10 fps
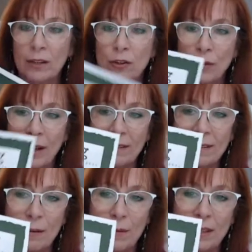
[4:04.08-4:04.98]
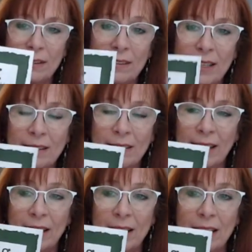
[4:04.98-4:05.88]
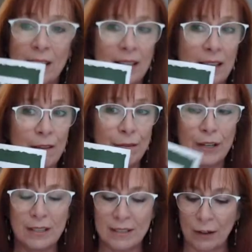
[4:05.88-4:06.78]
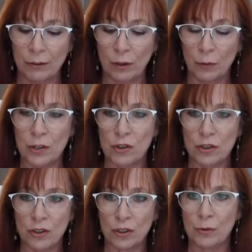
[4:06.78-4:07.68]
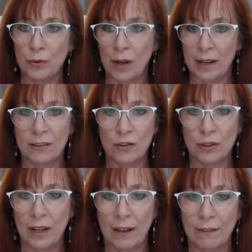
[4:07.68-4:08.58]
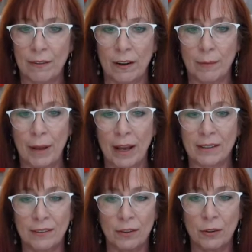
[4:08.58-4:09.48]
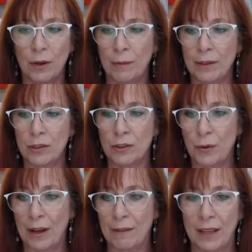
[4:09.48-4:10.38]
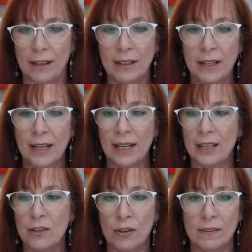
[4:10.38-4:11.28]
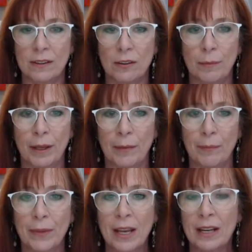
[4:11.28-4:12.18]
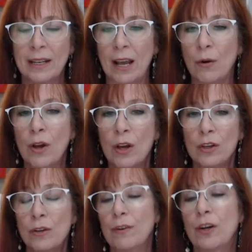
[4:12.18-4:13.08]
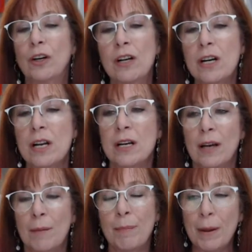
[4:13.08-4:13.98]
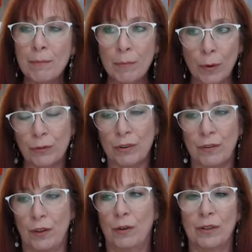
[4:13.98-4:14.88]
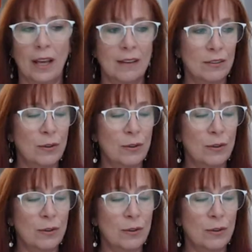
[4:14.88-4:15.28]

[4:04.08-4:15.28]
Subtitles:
address some of these things in the free download, which you guys should have access to. I'll make sure you have that in just a little bit. Now, you've heard, I bet most of you guys